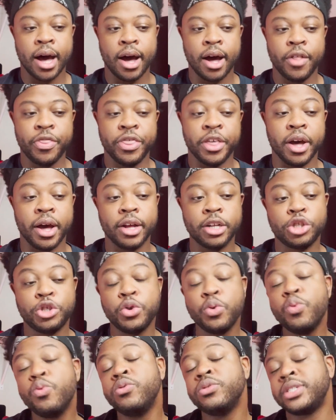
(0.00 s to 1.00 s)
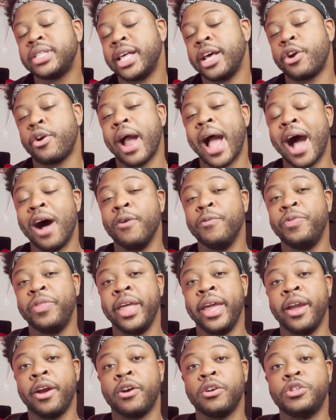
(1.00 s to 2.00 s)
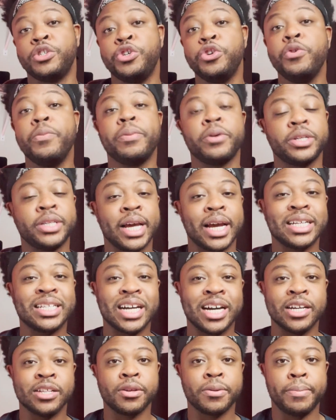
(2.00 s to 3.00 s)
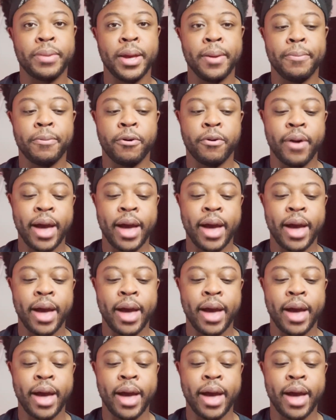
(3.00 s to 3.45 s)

the tools that are out there to protect other people,